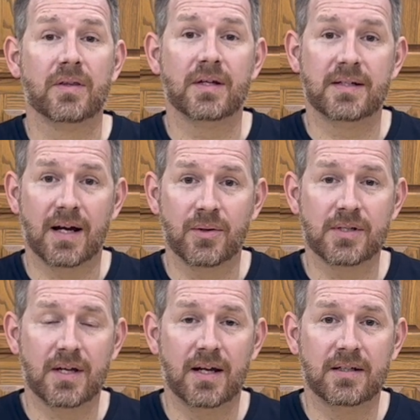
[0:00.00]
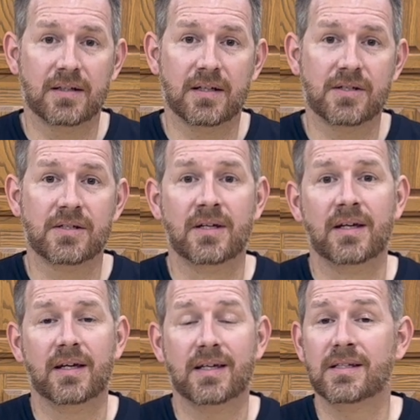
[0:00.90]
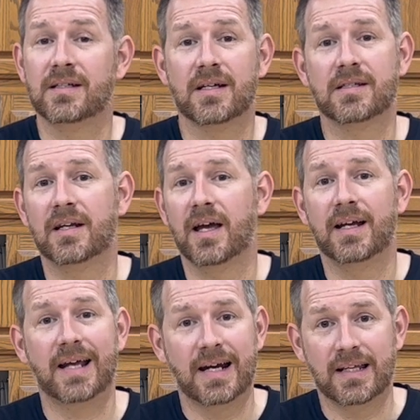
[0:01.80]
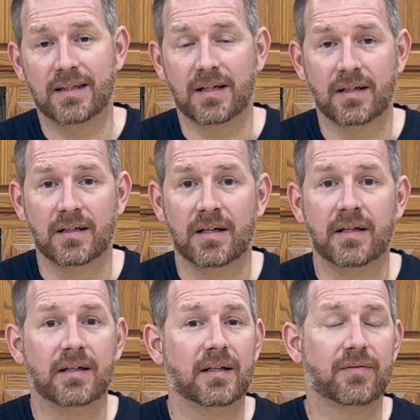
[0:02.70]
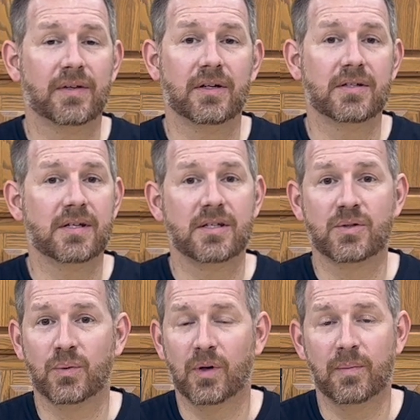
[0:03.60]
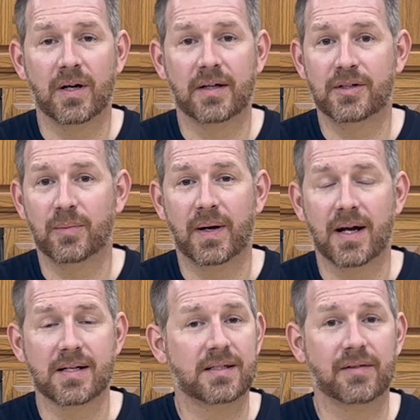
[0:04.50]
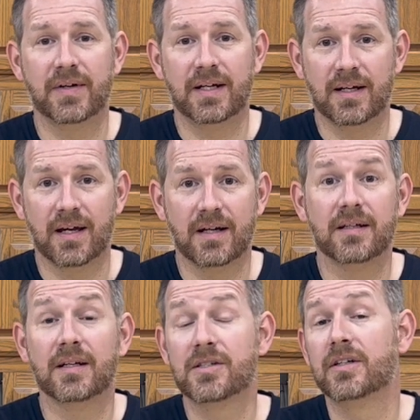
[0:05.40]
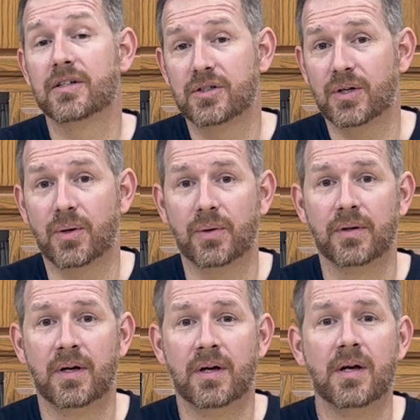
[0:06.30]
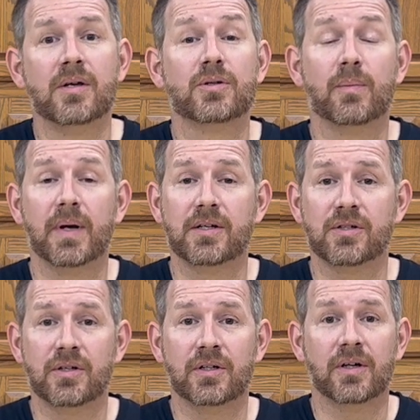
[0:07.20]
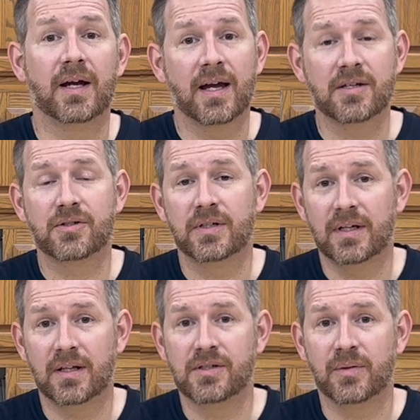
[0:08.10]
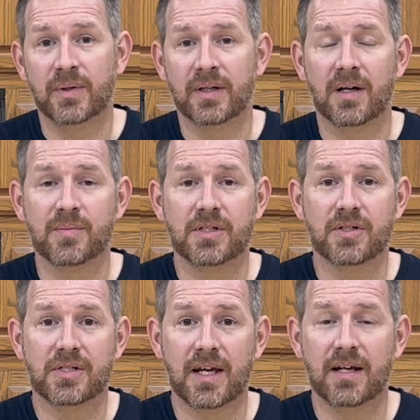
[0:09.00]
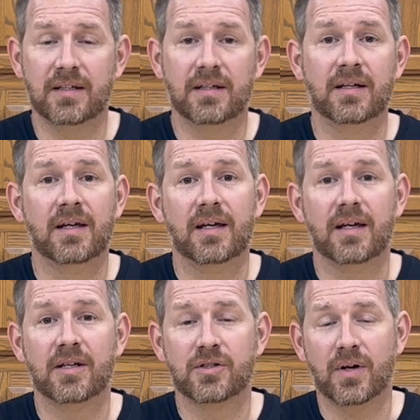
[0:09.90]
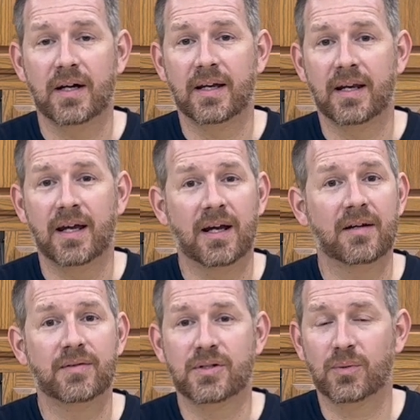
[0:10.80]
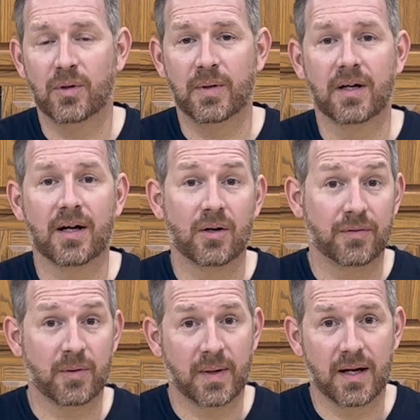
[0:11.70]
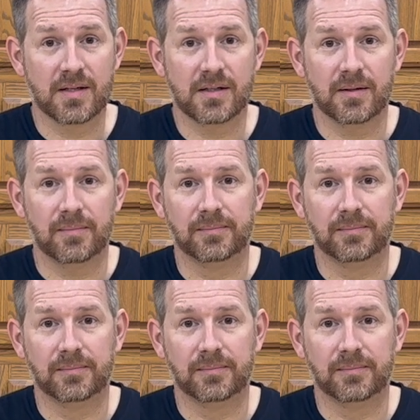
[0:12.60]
The downside to this is it doesn't hide anything. If there is a swirl mark in your epoxy of any kind, it's going to show. So make sure you're extra diligent when it comes to your sanding and try to get every swirl mark out of your epoxy.